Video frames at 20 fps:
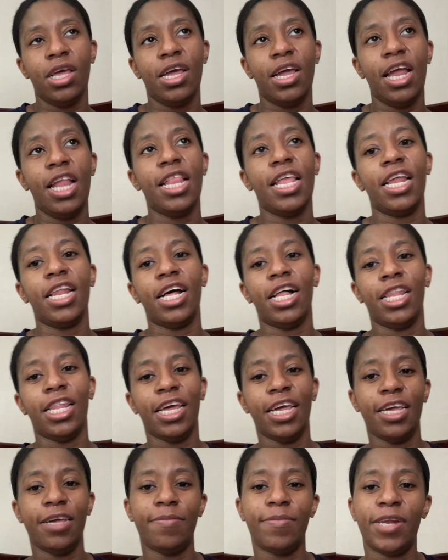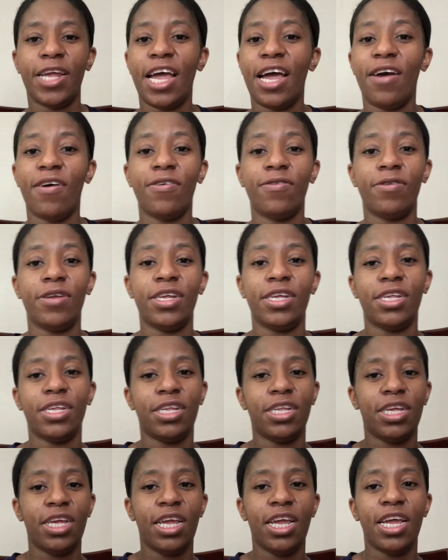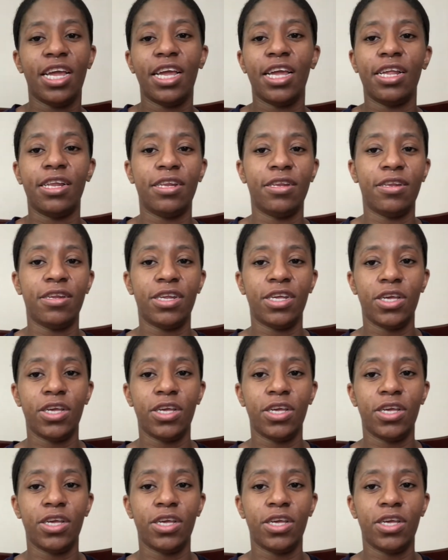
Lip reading: and then I'll lay him down and